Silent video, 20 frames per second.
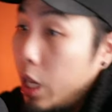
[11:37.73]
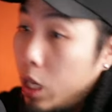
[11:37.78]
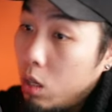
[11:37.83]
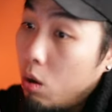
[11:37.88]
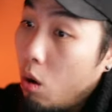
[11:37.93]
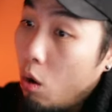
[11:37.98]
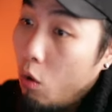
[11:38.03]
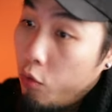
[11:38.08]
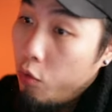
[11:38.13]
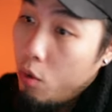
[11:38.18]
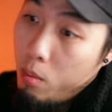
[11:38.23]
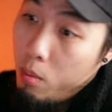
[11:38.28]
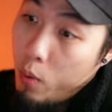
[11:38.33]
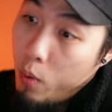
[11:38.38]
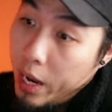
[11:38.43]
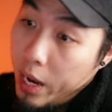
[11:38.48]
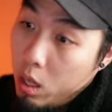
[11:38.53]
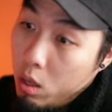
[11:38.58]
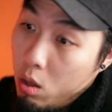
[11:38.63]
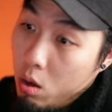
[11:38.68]
you go from a
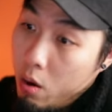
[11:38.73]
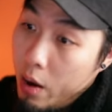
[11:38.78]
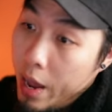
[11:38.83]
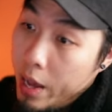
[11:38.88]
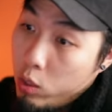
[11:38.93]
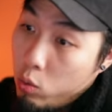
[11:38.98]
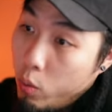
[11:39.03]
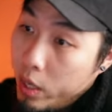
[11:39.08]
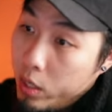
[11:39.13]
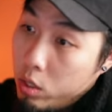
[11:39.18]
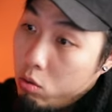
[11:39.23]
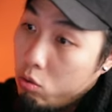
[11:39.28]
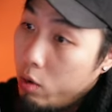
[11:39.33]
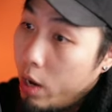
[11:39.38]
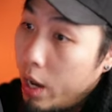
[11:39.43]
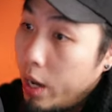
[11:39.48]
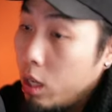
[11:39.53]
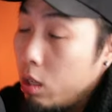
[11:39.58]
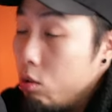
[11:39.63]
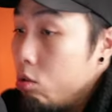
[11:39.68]
regular ass Western
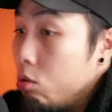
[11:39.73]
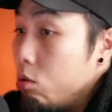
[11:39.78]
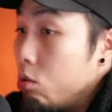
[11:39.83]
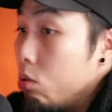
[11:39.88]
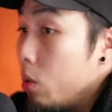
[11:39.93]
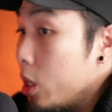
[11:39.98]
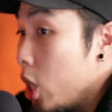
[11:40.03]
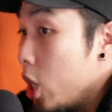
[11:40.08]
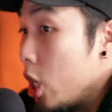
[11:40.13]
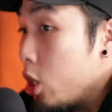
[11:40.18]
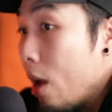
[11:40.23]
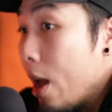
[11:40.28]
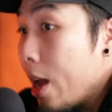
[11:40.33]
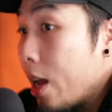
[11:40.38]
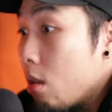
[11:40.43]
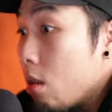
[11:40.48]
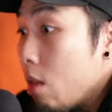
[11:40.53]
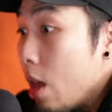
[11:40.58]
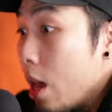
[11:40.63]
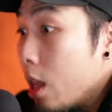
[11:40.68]
dragon to a jet
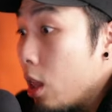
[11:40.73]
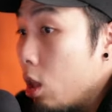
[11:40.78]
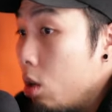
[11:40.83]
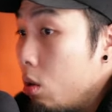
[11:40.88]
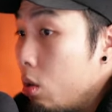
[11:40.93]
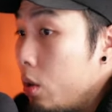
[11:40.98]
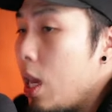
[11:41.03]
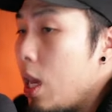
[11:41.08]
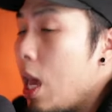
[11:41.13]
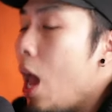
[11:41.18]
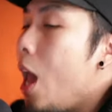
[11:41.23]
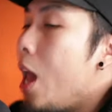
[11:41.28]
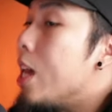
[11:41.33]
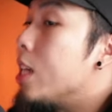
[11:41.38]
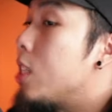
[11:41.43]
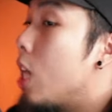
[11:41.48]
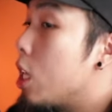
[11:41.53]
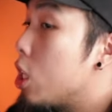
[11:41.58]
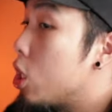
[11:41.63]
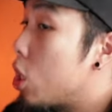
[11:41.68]
dragon that literally
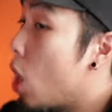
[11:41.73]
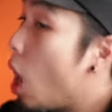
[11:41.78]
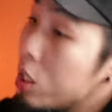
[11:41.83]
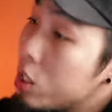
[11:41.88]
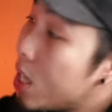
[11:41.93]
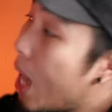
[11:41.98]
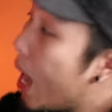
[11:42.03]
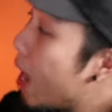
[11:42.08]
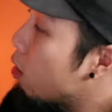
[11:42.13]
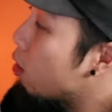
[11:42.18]
is a docile